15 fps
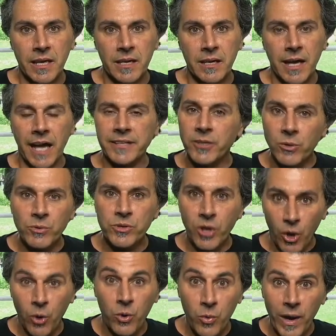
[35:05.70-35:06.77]
I don't
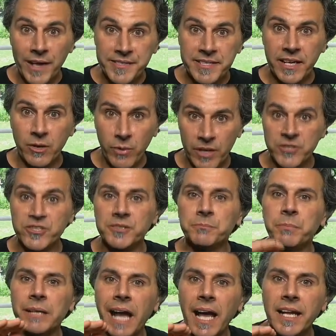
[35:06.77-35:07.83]
know who asked that question,
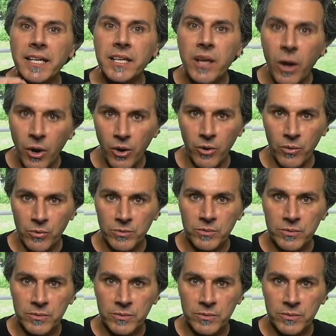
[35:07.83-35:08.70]
but I know